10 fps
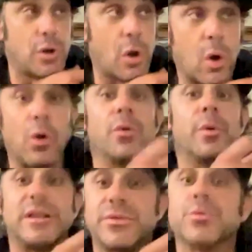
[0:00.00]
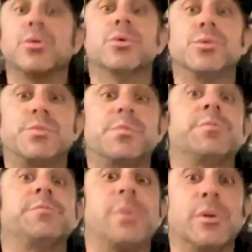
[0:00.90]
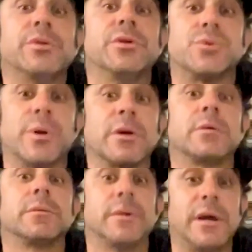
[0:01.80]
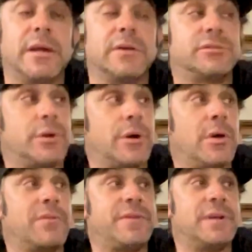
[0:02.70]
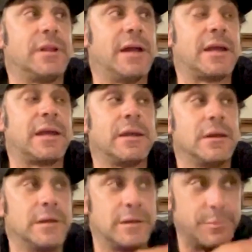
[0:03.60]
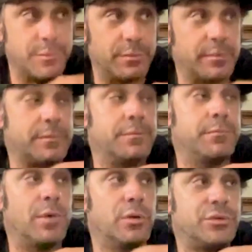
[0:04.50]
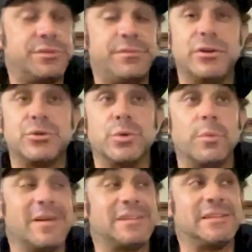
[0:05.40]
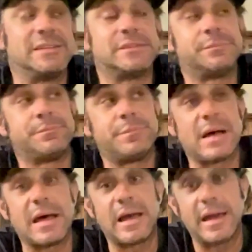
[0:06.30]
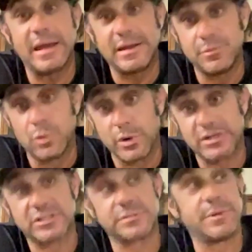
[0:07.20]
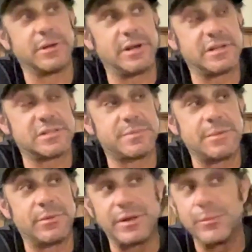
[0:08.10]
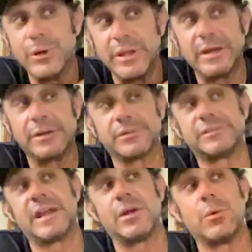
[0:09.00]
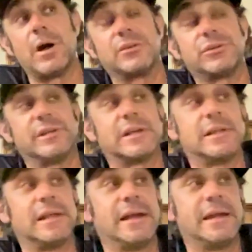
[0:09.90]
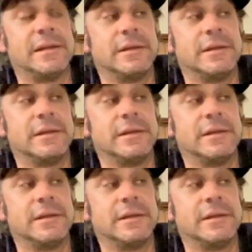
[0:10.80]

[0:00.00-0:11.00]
all the way through pulling the trigger, right? So I feel like most visual misses by more experienced people that really understand watching the clay